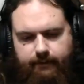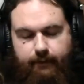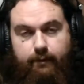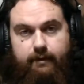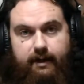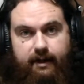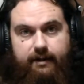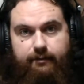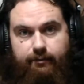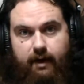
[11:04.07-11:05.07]
for a
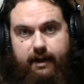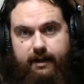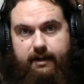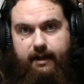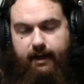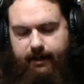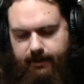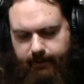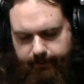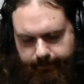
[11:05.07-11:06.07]
nice rugged
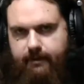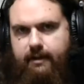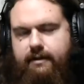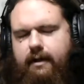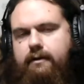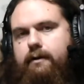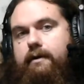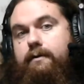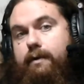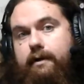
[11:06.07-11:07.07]
connection that's not going
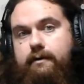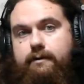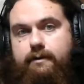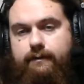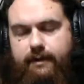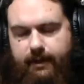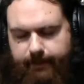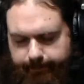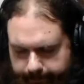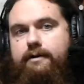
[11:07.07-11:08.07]
to wiggle loose over
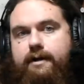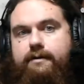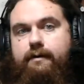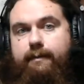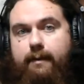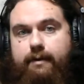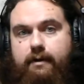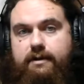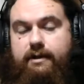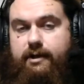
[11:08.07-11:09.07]
time. Just remember
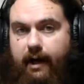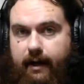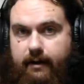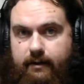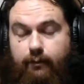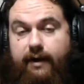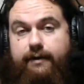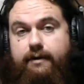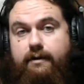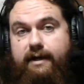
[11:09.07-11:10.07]
to check
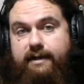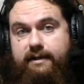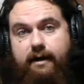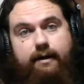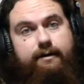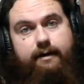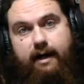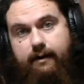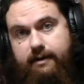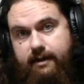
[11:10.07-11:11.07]
whether your inside or your
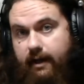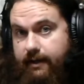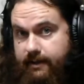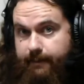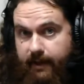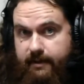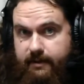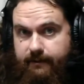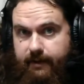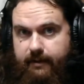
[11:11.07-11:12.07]
outside is the
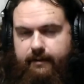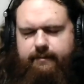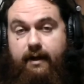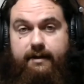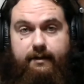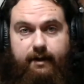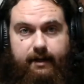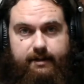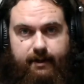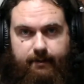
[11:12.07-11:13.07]
positive end. Until
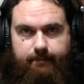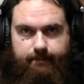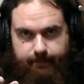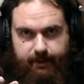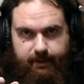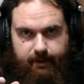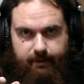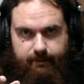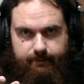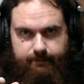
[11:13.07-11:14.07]
next time, be seeing
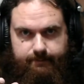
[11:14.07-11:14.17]
you.